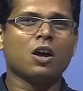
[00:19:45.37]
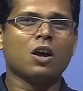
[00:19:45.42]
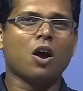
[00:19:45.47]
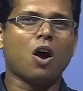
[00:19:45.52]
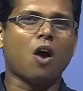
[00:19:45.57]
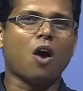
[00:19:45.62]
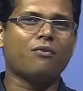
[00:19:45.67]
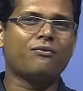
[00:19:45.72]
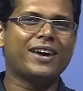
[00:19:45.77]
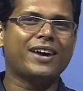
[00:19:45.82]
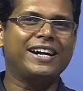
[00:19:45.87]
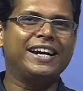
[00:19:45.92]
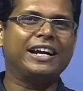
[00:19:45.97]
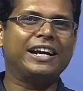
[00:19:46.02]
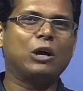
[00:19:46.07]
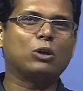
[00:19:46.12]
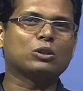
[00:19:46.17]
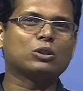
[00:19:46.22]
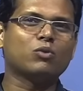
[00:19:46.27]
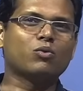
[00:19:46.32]
of finding
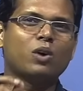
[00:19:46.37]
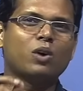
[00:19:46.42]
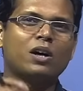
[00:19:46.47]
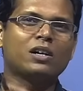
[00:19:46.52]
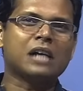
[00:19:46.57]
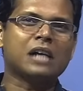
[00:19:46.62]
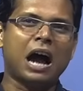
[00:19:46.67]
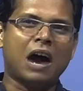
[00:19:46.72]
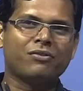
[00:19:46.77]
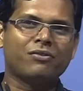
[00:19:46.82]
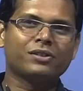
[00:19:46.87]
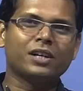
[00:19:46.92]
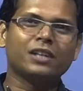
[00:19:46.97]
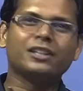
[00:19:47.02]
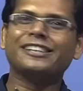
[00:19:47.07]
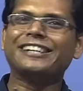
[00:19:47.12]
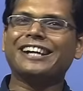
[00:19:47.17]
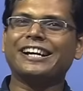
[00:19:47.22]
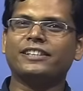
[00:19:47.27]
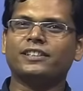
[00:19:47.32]
out the word after
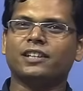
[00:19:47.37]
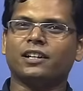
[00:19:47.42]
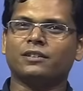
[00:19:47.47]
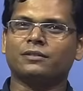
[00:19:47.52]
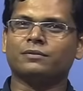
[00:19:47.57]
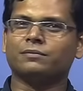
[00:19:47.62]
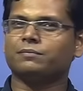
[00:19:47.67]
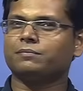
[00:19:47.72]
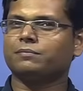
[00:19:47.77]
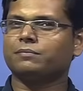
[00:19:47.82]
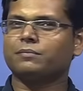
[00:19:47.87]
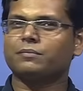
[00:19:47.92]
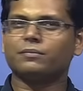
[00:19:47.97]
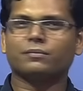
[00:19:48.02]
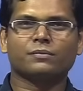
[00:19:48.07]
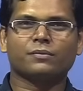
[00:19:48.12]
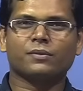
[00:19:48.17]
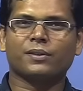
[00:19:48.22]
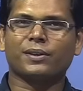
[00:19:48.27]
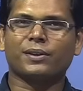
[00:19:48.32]
denied the.
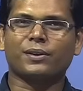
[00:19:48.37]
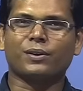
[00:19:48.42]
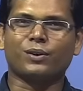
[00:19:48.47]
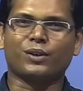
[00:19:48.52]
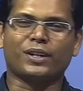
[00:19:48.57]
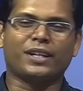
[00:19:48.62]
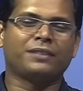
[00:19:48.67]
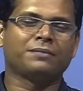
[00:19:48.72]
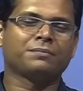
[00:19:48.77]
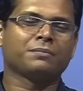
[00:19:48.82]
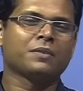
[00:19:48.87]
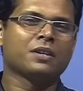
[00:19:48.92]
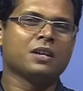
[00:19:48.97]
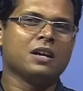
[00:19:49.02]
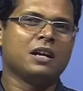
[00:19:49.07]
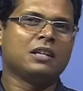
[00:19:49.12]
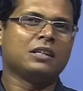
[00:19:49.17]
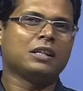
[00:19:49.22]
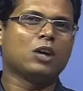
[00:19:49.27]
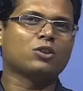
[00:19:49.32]
Okay,
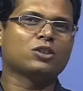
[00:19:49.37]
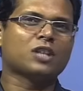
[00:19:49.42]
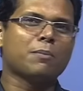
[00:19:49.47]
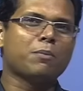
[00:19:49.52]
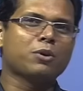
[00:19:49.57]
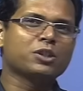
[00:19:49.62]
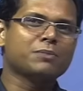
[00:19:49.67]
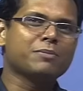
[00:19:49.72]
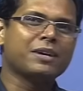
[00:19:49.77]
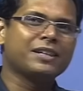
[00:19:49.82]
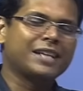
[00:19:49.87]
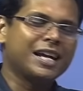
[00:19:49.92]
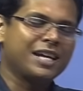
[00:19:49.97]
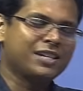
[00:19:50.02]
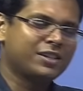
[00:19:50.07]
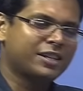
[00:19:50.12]
now suppose in my test